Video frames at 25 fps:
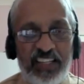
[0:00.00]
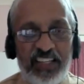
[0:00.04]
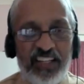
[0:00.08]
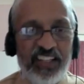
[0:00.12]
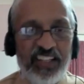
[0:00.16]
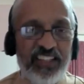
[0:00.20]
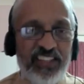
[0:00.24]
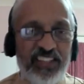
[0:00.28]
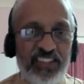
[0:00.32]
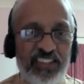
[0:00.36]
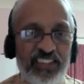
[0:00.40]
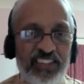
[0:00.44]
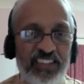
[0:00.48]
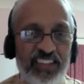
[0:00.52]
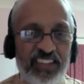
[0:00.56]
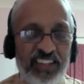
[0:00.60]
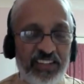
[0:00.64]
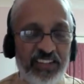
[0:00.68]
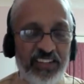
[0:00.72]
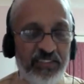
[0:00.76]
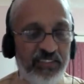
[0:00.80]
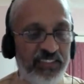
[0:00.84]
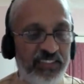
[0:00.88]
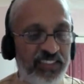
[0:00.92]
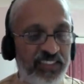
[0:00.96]

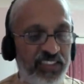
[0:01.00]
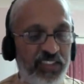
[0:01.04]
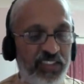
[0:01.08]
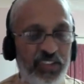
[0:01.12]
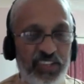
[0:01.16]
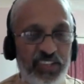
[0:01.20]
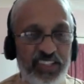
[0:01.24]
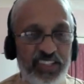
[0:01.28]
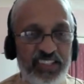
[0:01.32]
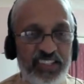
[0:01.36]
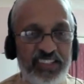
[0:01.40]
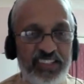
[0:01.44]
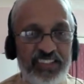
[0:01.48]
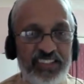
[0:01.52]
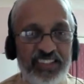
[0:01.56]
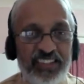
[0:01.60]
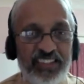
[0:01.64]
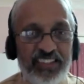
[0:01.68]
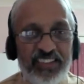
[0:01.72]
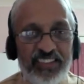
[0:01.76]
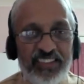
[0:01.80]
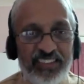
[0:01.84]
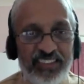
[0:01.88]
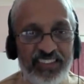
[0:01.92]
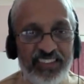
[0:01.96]
young students, you know,
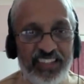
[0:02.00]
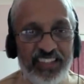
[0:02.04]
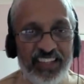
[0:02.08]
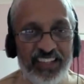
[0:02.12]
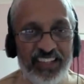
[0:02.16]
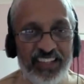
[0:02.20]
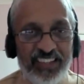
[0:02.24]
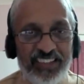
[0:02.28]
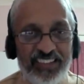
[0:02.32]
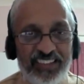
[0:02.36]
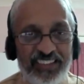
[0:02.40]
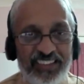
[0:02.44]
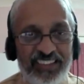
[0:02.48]
they're